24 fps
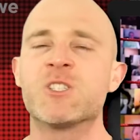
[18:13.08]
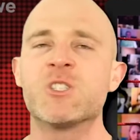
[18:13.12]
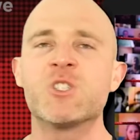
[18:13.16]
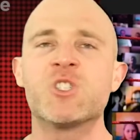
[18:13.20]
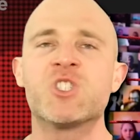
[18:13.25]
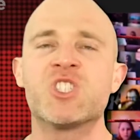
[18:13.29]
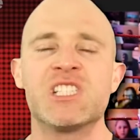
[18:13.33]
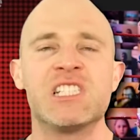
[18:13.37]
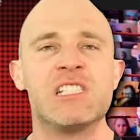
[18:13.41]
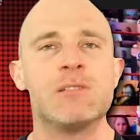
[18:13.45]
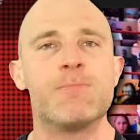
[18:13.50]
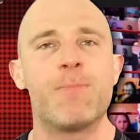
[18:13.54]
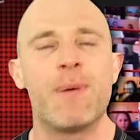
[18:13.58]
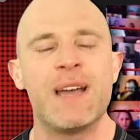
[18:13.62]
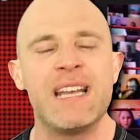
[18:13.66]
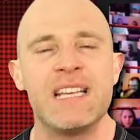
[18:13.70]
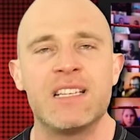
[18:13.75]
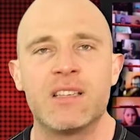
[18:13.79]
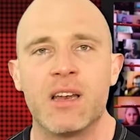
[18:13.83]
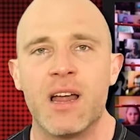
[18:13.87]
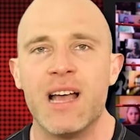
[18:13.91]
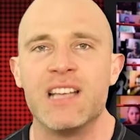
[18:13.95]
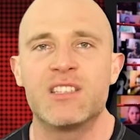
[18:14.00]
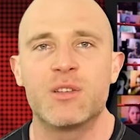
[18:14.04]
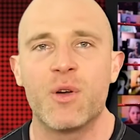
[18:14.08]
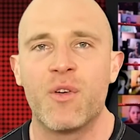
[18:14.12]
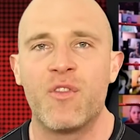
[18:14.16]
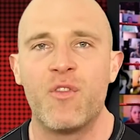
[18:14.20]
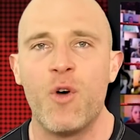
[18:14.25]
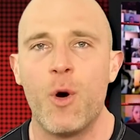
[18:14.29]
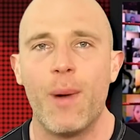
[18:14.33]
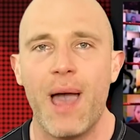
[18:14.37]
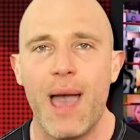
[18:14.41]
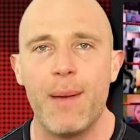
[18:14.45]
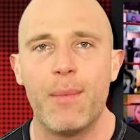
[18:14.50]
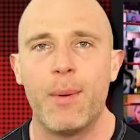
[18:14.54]
Because Shayna Baszler is a
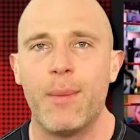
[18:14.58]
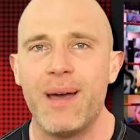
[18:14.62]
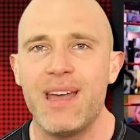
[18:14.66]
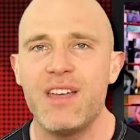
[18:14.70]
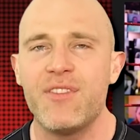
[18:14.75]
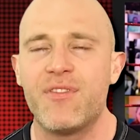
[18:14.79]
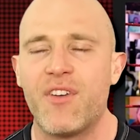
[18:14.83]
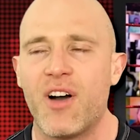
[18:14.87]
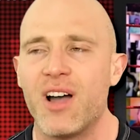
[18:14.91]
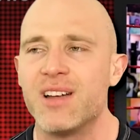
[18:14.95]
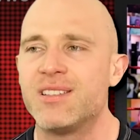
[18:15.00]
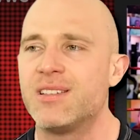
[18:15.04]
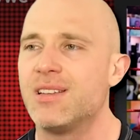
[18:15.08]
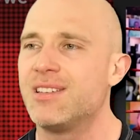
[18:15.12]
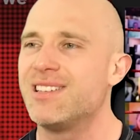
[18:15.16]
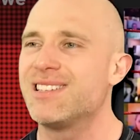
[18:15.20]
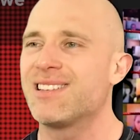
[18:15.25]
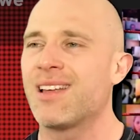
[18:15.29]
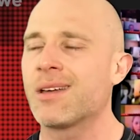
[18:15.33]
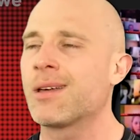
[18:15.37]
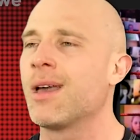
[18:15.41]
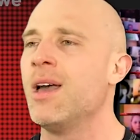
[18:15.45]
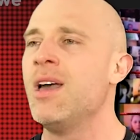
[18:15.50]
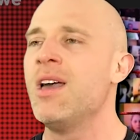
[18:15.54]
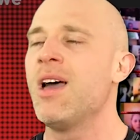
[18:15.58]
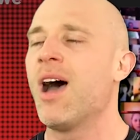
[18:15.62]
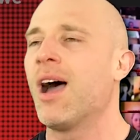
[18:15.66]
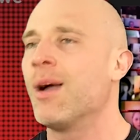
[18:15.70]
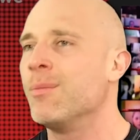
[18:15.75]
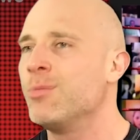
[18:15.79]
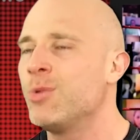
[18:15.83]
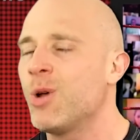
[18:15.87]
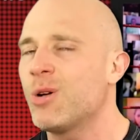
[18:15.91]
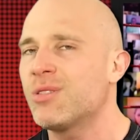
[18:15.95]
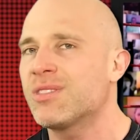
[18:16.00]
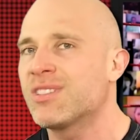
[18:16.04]
former MMA fighter, she's like,
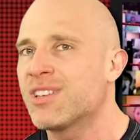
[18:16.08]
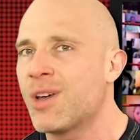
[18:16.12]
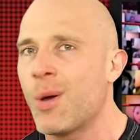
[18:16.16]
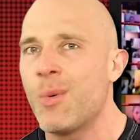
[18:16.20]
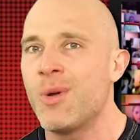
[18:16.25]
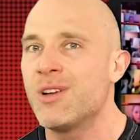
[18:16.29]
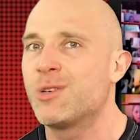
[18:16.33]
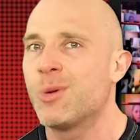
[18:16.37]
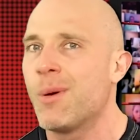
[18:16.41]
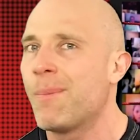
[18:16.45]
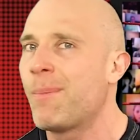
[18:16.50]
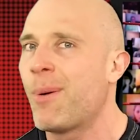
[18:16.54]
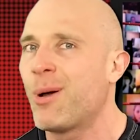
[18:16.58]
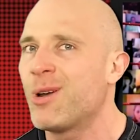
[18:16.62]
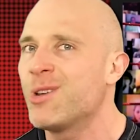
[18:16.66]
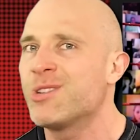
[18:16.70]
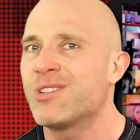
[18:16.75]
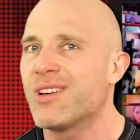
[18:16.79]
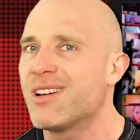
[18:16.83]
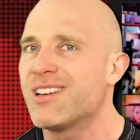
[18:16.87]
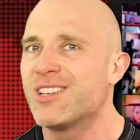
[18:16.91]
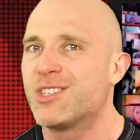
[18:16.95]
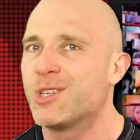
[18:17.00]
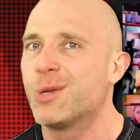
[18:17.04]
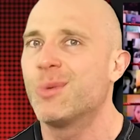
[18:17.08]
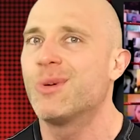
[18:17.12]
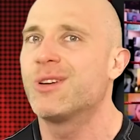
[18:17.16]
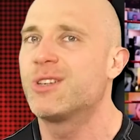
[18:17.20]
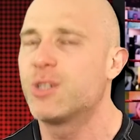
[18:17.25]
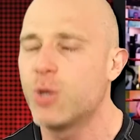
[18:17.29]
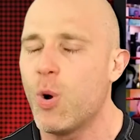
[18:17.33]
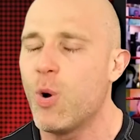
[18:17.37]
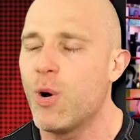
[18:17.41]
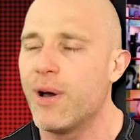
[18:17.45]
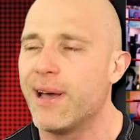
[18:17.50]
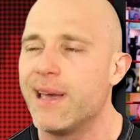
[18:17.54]
I'm not going to apologize to a
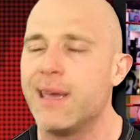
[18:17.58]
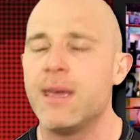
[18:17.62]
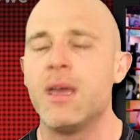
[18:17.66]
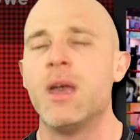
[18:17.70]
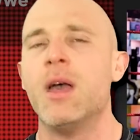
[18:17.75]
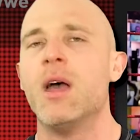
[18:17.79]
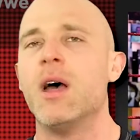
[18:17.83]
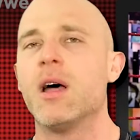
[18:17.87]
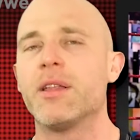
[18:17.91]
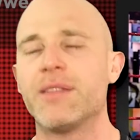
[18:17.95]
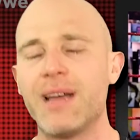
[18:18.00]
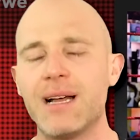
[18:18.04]
toy.